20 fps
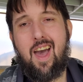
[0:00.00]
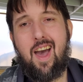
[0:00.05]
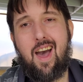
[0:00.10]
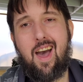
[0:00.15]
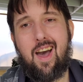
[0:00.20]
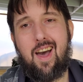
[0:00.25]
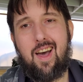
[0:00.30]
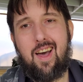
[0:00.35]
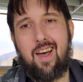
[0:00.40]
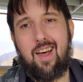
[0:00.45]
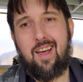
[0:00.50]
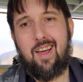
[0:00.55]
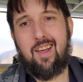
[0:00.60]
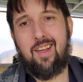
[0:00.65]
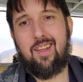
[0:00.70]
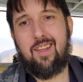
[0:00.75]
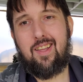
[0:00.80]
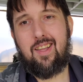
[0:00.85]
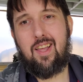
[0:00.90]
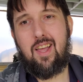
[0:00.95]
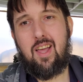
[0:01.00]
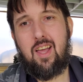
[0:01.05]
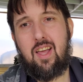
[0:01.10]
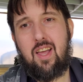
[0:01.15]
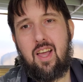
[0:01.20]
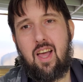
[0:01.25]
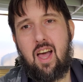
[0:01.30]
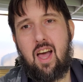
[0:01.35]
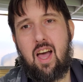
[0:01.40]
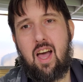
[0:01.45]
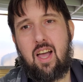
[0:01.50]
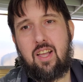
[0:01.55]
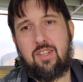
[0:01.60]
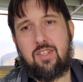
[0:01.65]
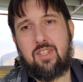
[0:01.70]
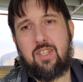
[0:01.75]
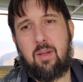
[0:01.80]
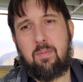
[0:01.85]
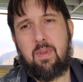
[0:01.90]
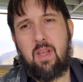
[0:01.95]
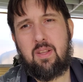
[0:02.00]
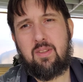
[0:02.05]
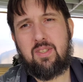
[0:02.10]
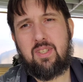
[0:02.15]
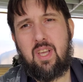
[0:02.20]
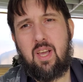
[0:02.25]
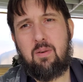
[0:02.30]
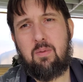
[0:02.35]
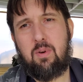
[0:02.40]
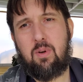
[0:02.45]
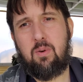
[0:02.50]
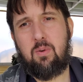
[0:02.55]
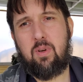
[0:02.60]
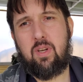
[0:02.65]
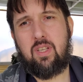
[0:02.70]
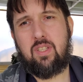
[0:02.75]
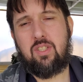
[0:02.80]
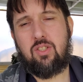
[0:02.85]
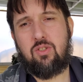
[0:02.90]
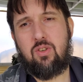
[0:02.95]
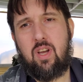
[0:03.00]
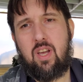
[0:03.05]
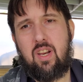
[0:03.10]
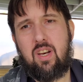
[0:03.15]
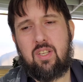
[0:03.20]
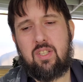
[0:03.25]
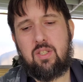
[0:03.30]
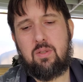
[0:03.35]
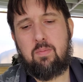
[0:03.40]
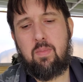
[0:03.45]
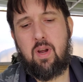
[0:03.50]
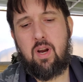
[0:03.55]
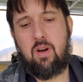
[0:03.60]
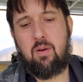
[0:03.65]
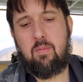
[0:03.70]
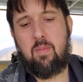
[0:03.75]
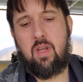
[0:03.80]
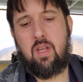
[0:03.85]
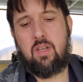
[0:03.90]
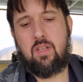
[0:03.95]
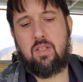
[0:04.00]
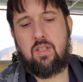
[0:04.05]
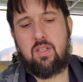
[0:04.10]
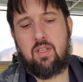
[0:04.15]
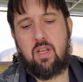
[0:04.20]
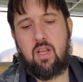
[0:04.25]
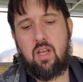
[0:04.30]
I just stepped outside real quick to try an experiment.